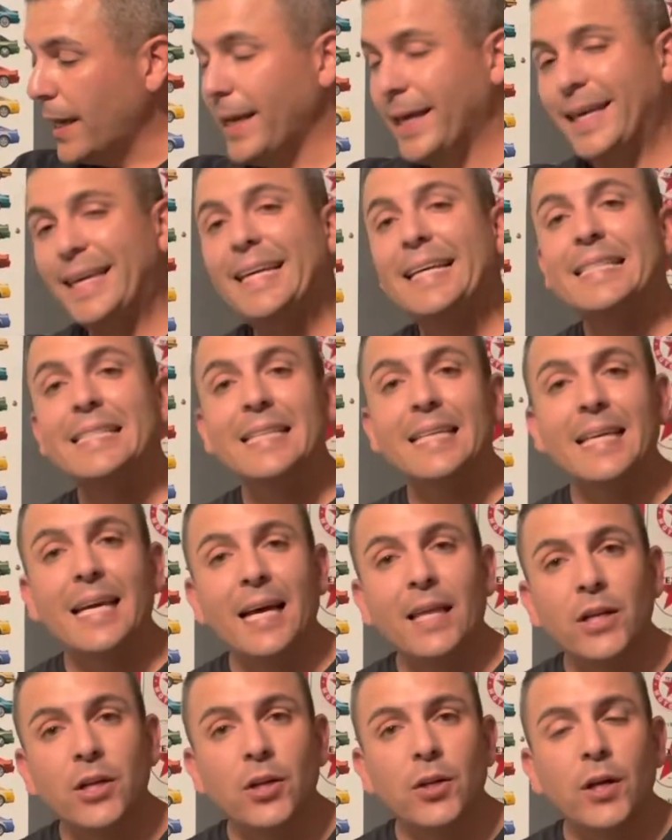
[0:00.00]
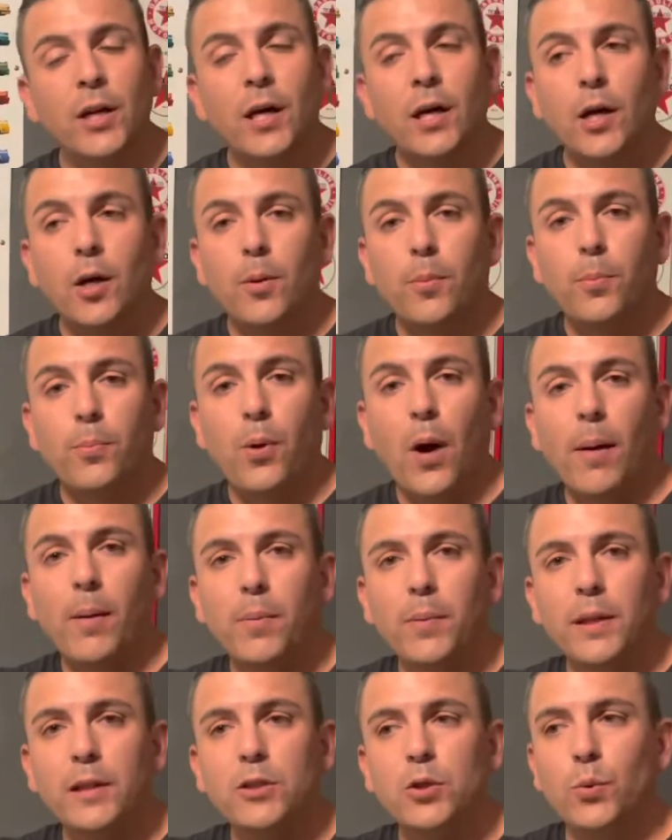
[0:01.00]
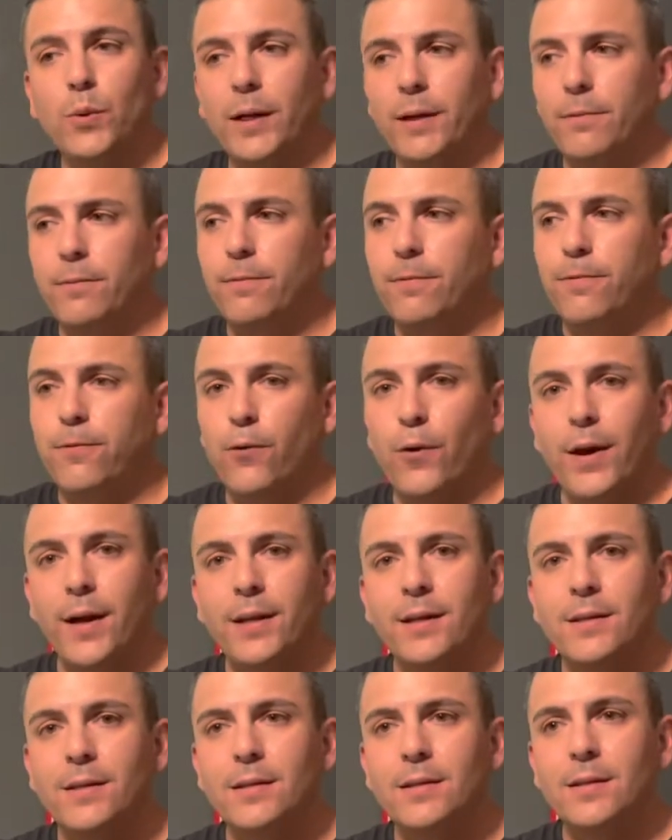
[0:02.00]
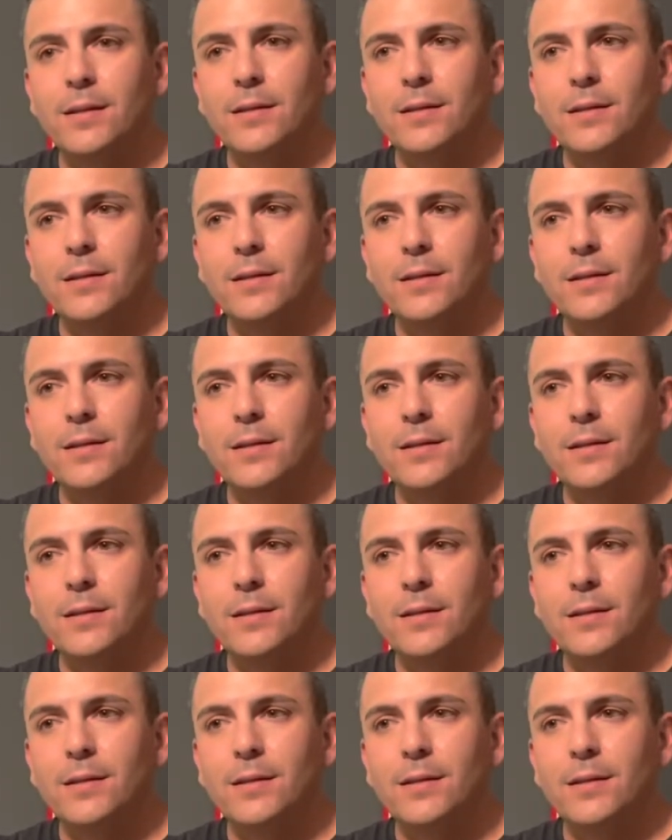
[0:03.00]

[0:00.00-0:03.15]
get together? Probably to a friend's